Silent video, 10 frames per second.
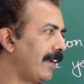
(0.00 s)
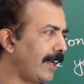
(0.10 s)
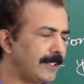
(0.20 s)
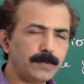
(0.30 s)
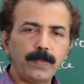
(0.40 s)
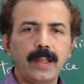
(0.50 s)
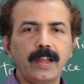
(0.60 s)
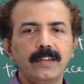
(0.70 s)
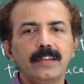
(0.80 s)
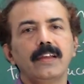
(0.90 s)
Rice
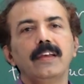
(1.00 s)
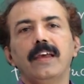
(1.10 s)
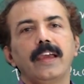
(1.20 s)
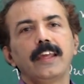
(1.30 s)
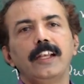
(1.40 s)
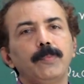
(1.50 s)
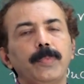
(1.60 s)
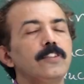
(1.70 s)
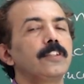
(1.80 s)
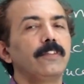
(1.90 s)
plant, again it
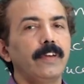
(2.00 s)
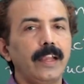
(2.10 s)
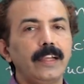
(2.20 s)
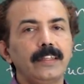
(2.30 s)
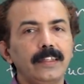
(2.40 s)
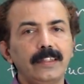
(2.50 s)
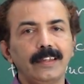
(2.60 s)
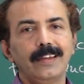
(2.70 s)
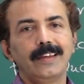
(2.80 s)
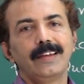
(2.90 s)
depends on the
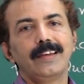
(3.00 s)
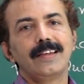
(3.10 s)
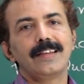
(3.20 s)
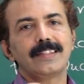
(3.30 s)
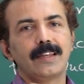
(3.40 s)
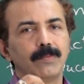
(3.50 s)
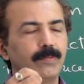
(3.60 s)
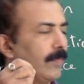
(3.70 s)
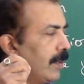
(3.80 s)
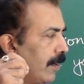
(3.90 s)
variety.
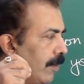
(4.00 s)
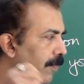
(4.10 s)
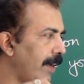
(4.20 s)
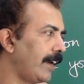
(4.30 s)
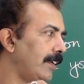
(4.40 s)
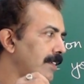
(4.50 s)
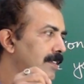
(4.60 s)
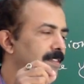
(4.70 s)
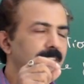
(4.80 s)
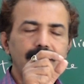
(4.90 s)
Some
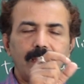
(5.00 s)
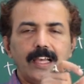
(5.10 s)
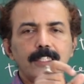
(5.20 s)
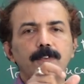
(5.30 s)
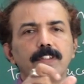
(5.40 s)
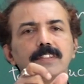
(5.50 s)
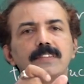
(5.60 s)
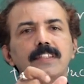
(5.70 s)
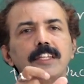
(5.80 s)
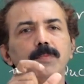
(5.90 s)
varieties they last for
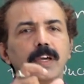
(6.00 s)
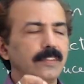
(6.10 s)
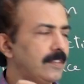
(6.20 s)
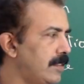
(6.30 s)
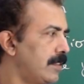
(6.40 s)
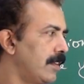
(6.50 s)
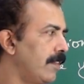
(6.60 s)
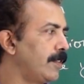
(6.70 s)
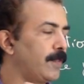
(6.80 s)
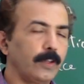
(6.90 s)
just 3
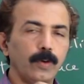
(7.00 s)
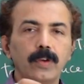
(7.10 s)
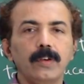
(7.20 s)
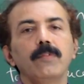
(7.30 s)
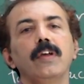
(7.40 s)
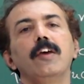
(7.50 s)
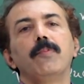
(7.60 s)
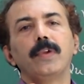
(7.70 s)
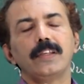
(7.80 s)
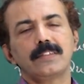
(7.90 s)
months, which we grow in
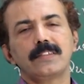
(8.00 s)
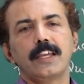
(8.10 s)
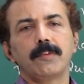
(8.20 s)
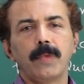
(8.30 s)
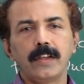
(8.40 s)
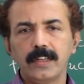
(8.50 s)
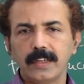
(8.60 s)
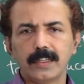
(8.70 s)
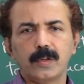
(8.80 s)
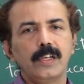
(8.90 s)
places like
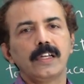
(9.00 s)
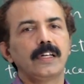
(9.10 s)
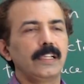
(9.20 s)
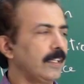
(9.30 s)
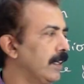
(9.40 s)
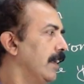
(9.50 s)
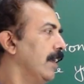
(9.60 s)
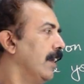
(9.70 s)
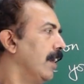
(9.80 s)
Mandia, Kodegala,